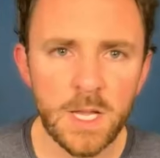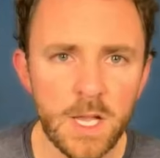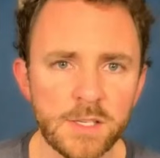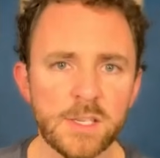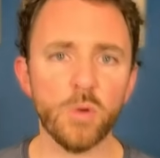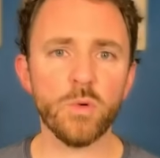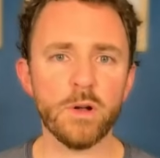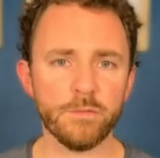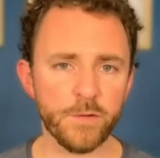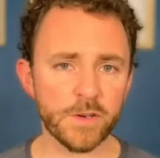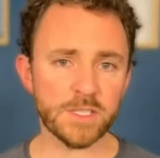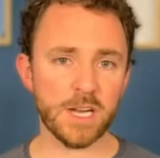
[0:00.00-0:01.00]
So,
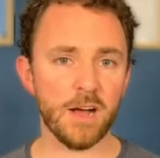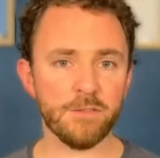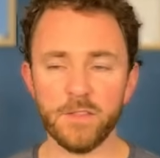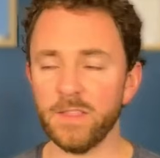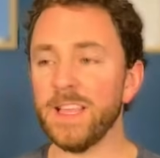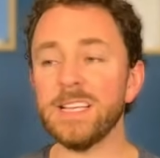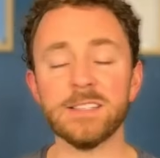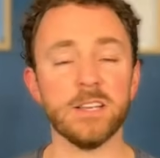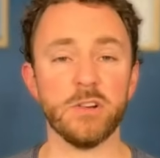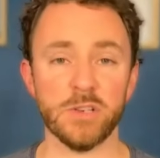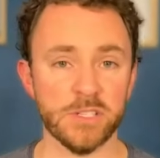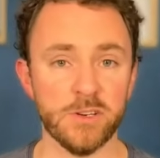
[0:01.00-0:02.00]
first off, these
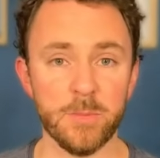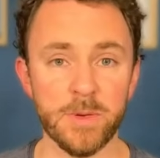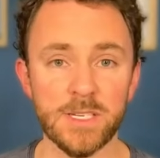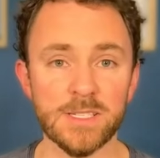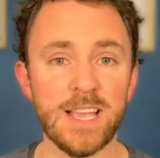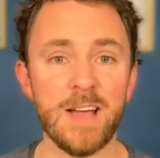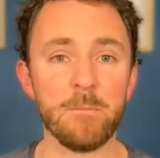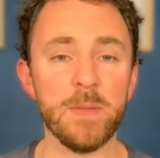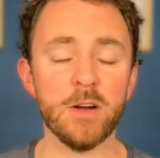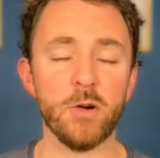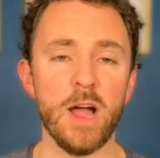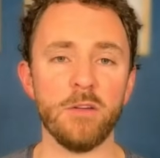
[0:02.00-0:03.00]
secret scrimmages have
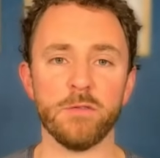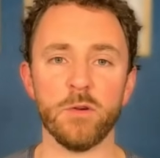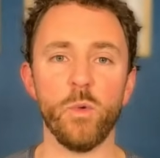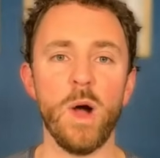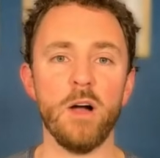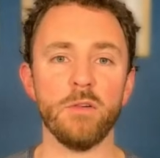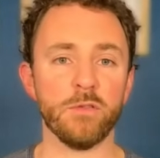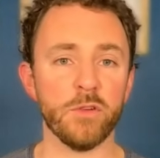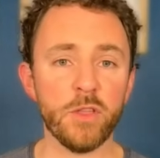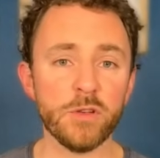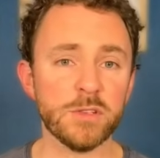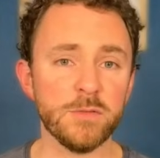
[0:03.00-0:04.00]
been around for a while. For
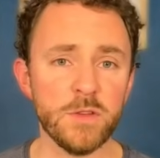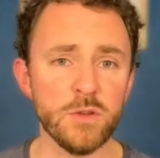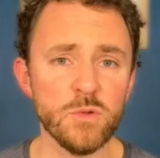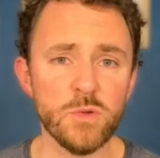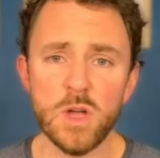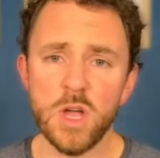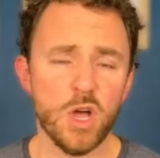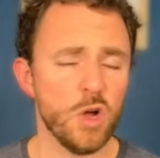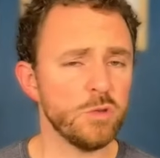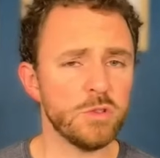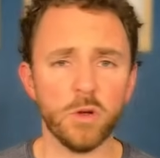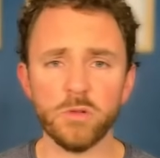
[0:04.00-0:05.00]
those of you who
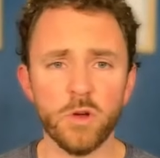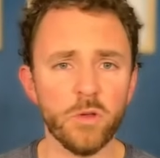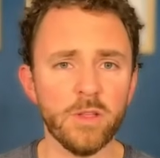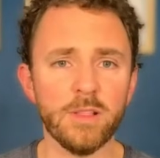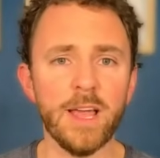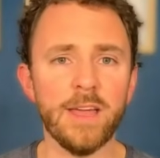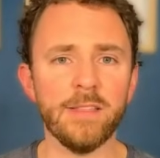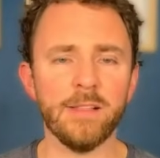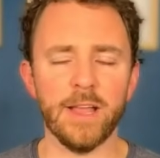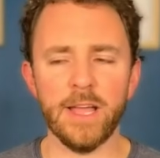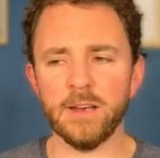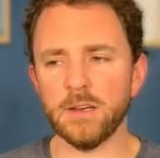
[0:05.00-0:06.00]
don't know the lay of the
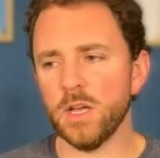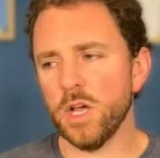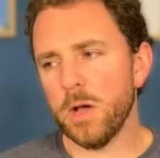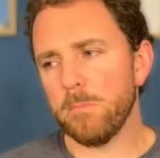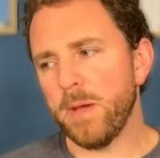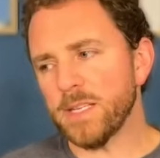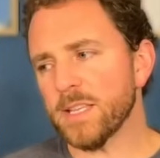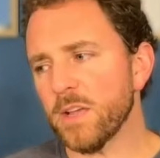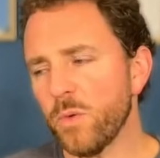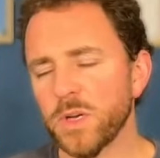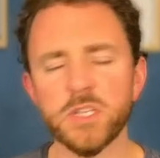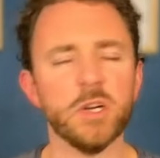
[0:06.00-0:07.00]
land, basically
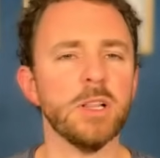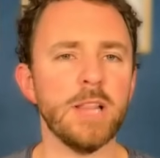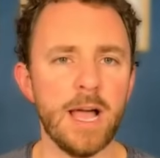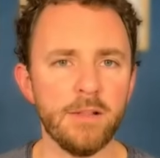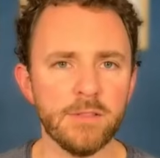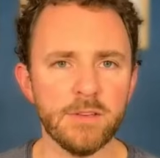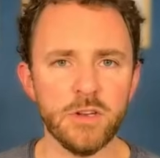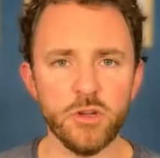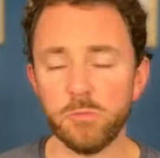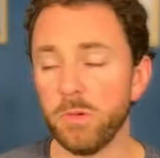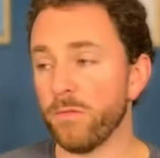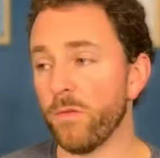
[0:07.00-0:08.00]
what you're allowed to do
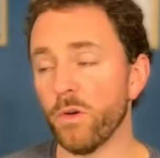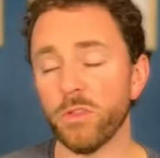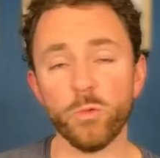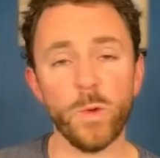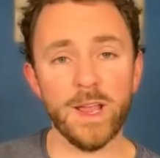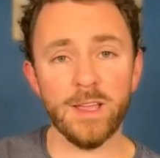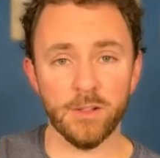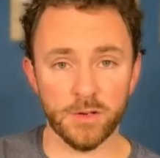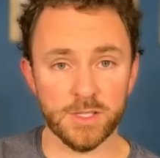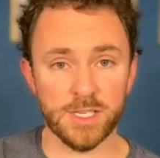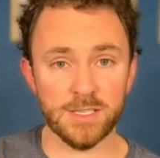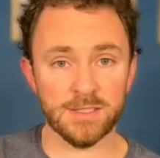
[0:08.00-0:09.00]
before the regular
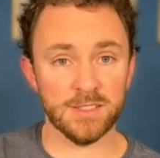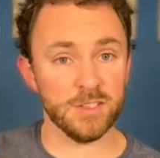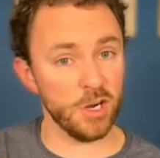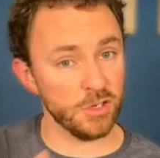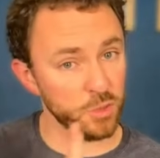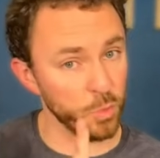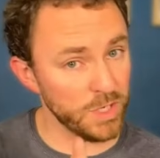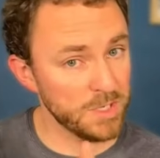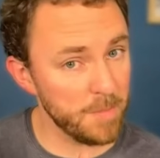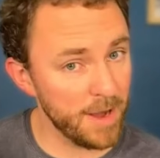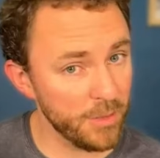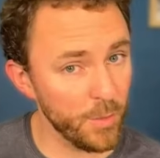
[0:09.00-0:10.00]
season starts, which
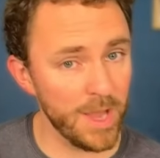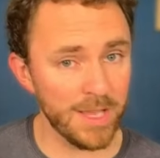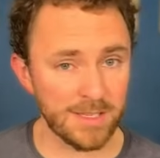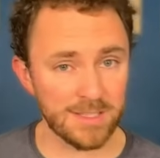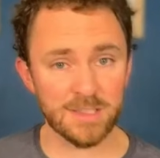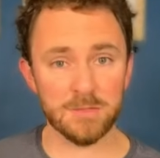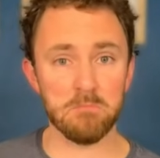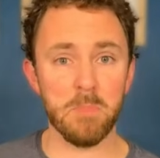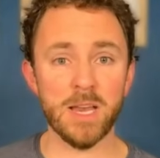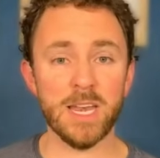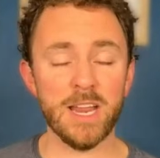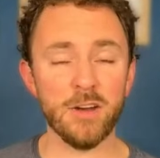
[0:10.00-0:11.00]
by the way is
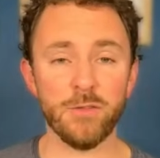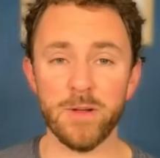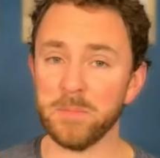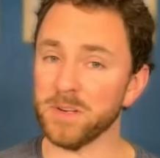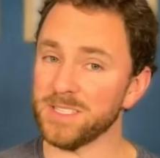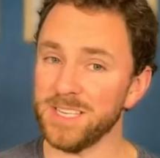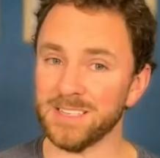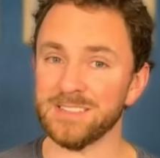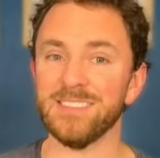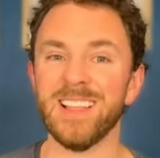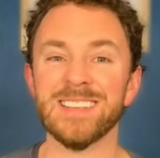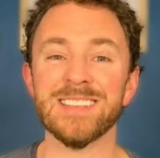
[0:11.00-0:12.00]
Monday, November 6th,
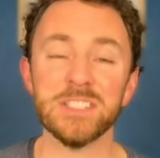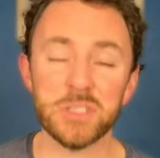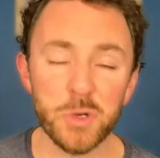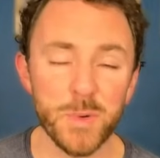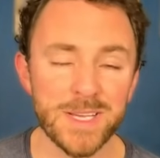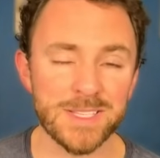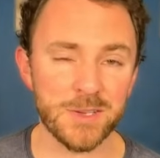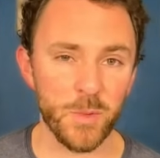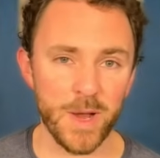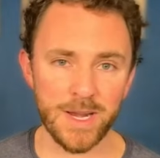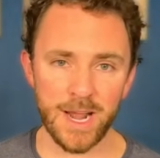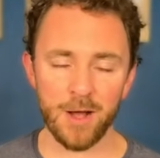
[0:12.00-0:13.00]
less than two weeks
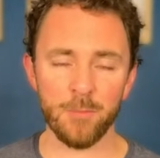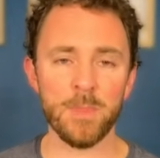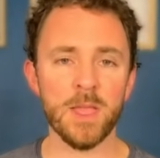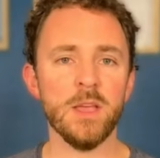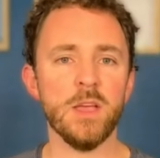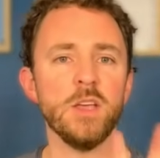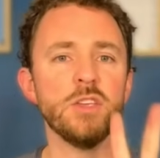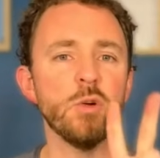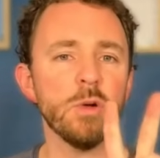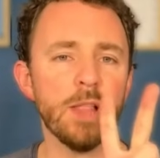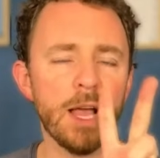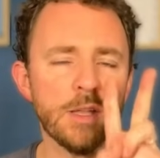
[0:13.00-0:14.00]
away now, you're
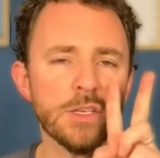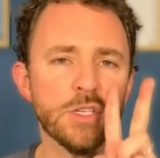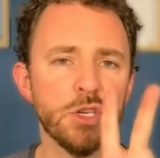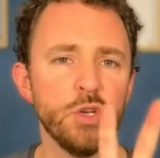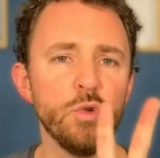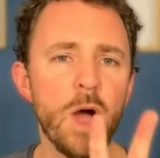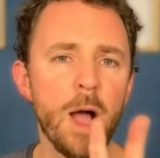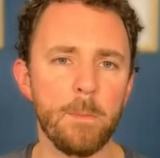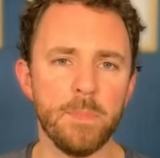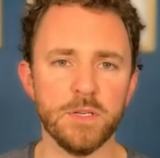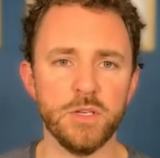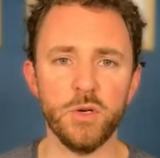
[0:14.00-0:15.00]
allowed two
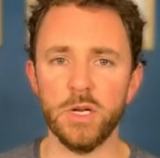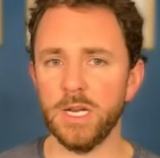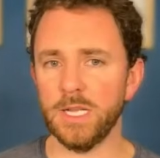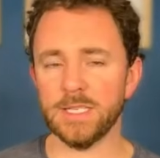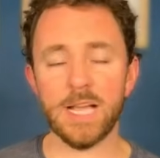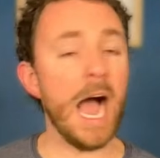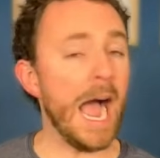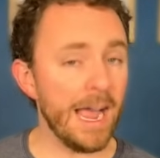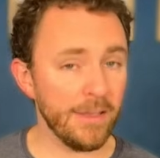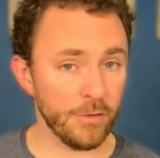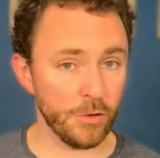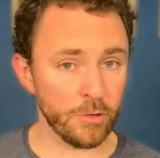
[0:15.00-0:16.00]
opportunities.
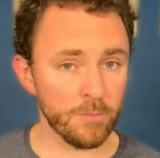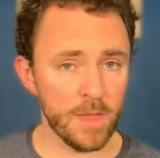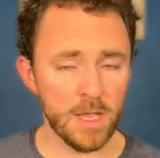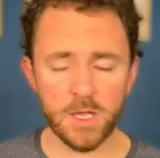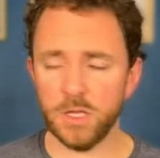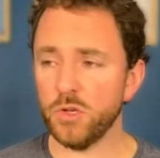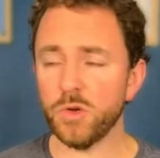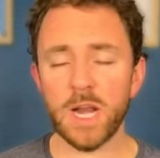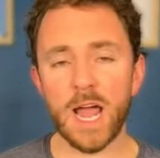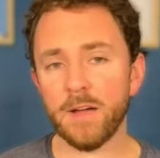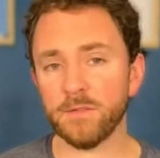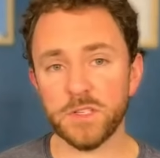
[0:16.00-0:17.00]
Either you can
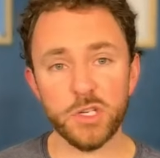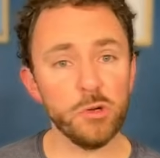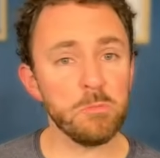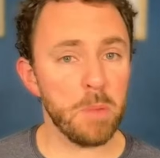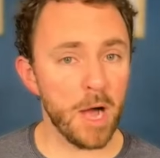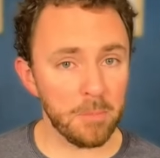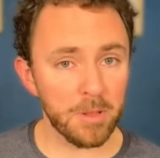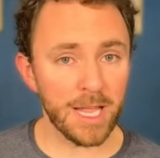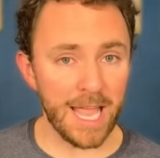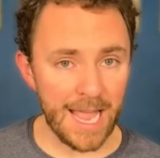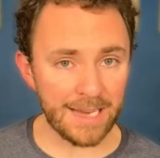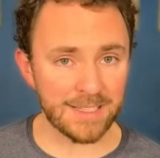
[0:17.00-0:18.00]
have two public
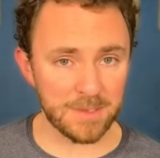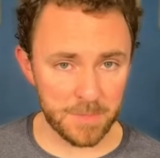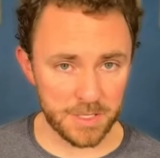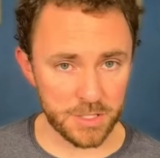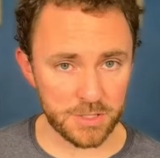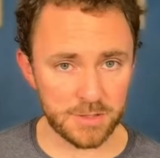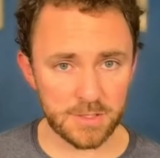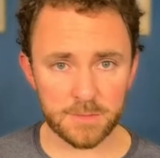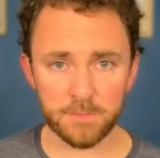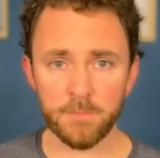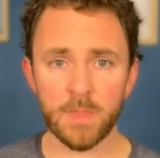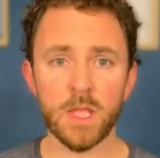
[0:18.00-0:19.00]
exhibitions,
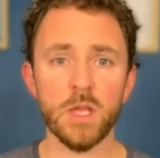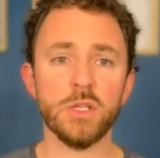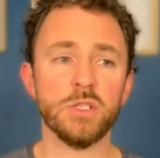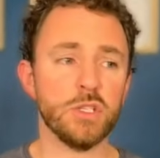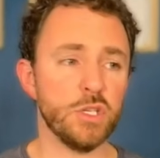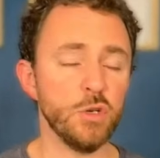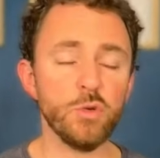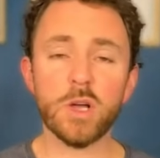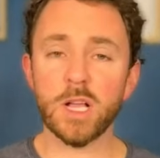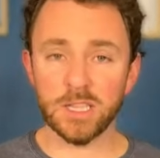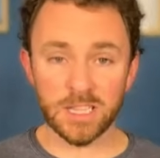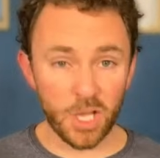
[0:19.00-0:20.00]
two
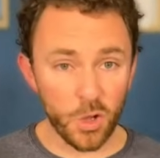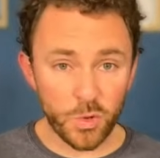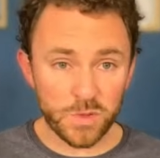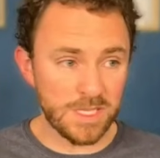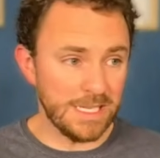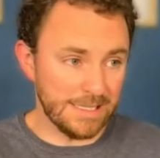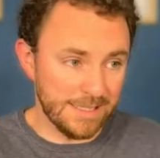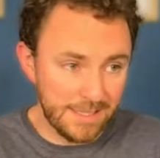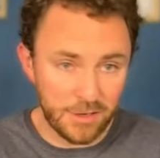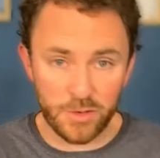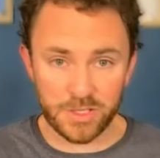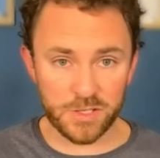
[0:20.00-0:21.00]
closed
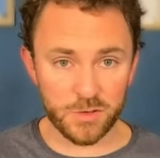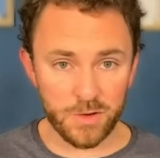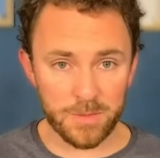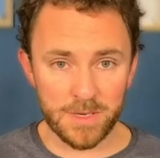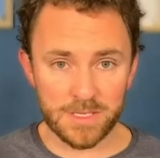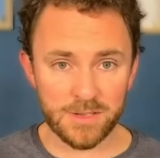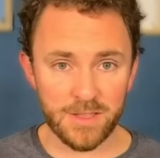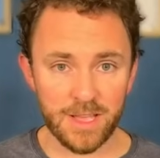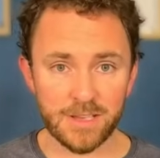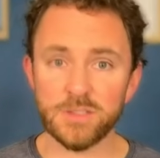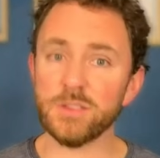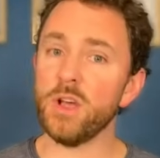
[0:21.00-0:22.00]
secret scrimmage
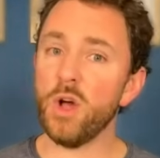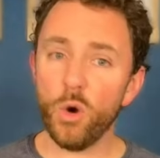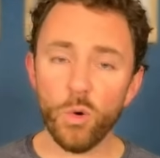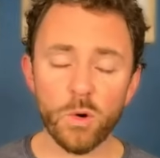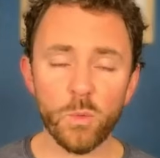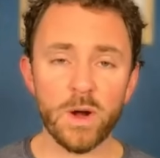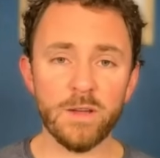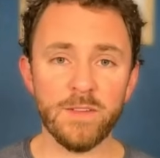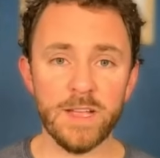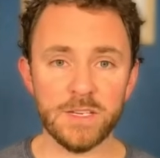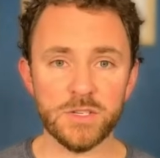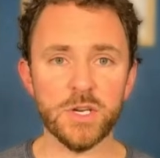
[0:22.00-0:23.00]
things, or one of
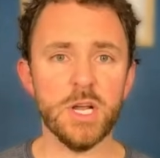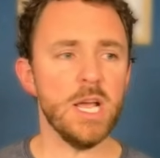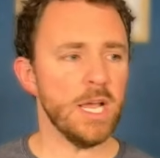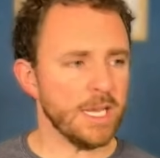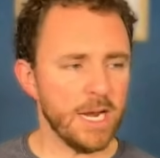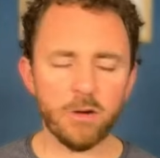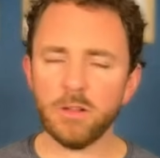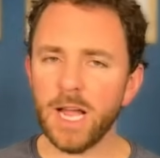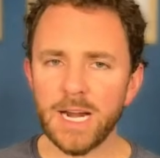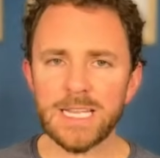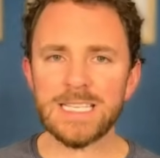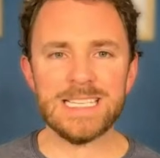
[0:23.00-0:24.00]
each.
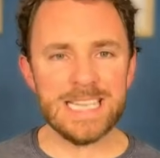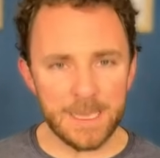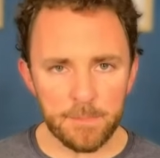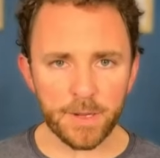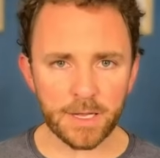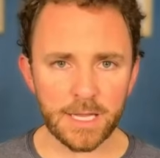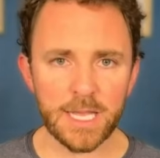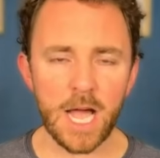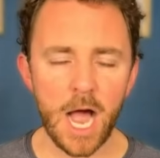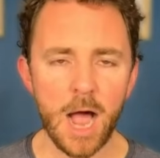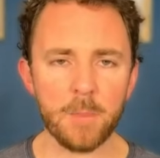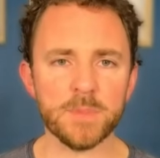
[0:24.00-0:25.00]
Carolina typically
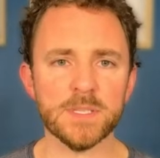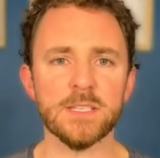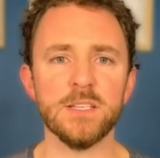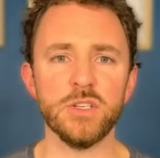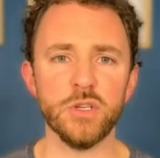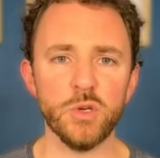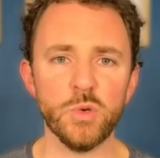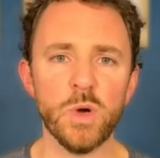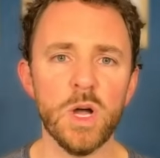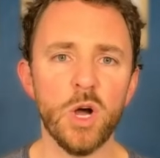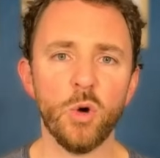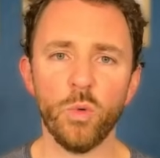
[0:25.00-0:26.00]
opts to do
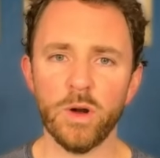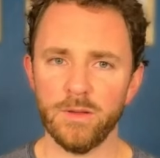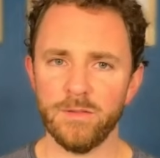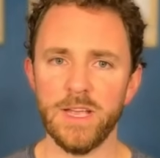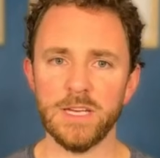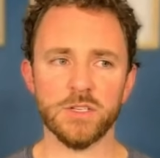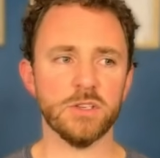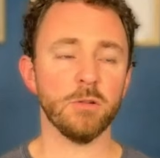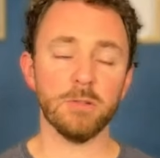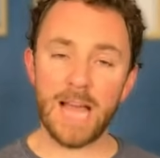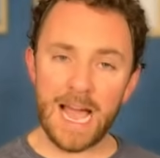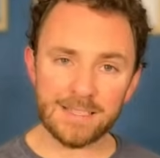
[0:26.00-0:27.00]
one of each. So
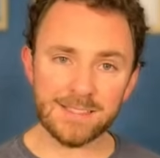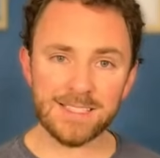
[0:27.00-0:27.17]
last